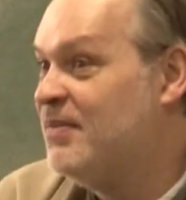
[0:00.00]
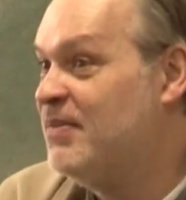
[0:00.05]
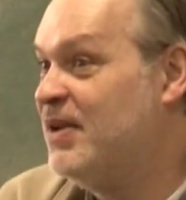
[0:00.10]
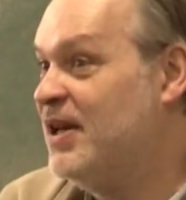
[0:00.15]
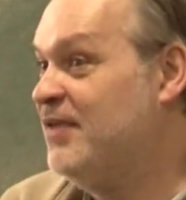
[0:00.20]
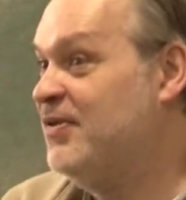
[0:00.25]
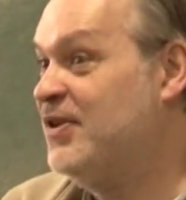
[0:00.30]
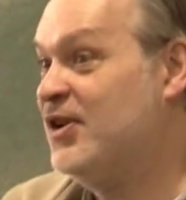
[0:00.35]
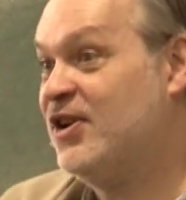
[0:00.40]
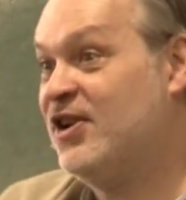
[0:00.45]

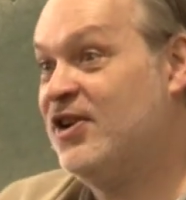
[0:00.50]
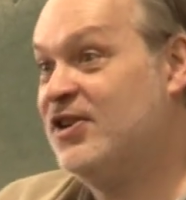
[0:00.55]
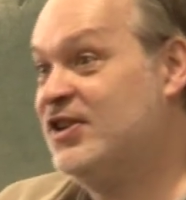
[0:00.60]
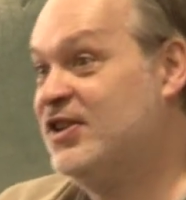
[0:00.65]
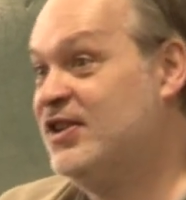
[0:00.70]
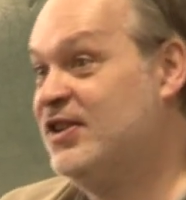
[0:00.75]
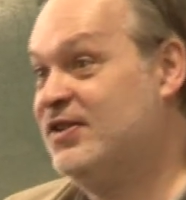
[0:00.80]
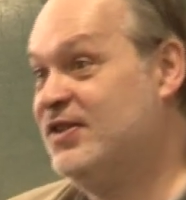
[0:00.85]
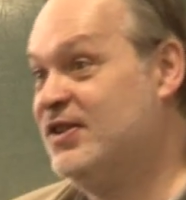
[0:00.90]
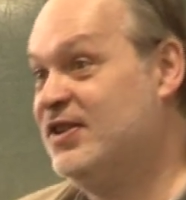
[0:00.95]
But if you're going
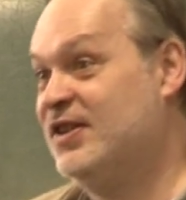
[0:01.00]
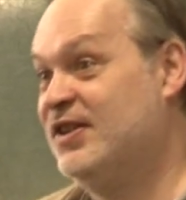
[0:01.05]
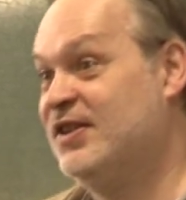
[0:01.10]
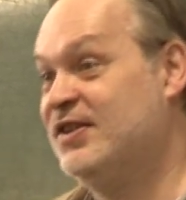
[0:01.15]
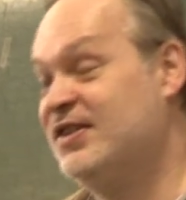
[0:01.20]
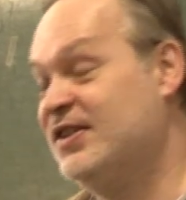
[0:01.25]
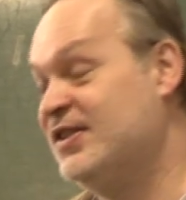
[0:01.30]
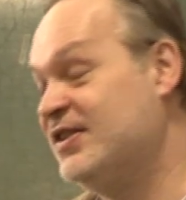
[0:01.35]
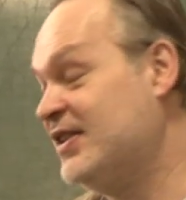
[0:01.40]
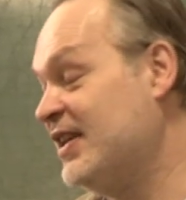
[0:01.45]

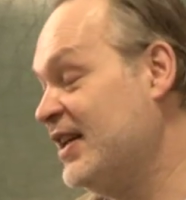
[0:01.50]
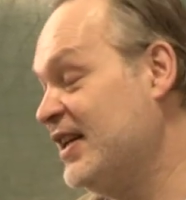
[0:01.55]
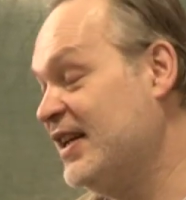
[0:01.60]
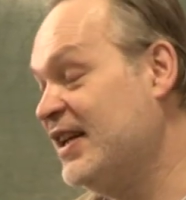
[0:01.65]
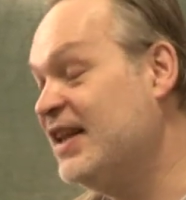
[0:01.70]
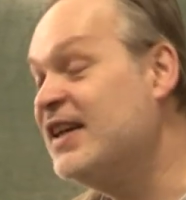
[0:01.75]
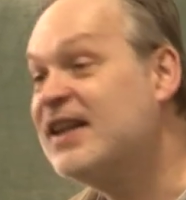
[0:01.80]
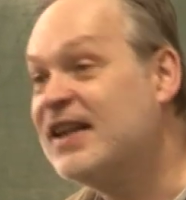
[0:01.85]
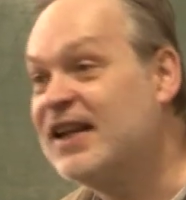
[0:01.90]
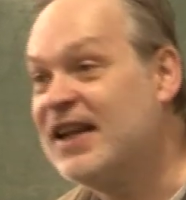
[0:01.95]
to study
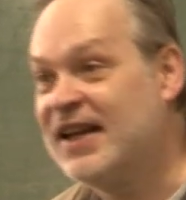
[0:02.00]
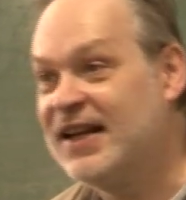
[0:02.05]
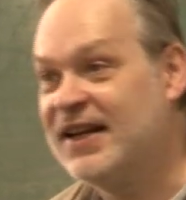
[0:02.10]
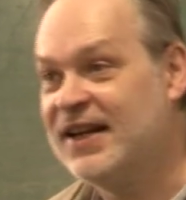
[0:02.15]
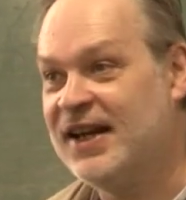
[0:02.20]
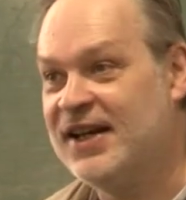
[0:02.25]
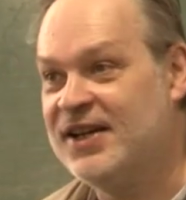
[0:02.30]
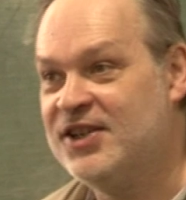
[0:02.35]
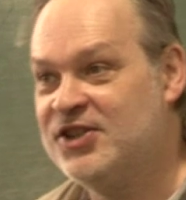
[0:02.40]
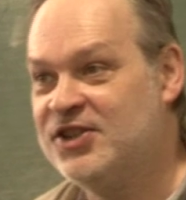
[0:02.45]
legal
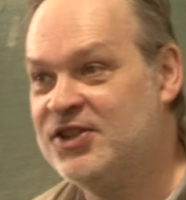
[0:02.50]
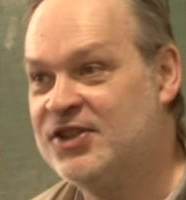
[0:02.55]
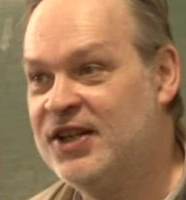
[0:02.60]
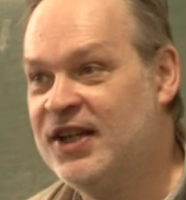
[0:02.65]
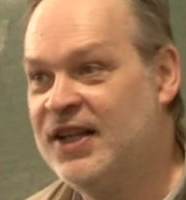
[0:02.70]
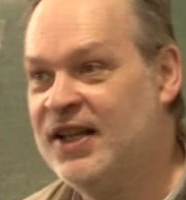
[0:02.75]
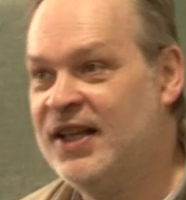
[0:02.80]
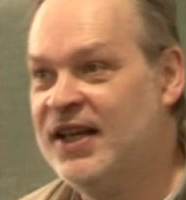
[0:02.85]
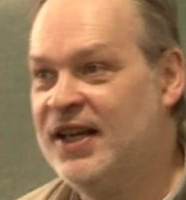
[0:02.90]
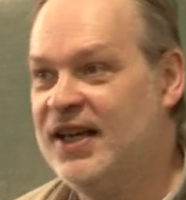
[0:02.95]
English,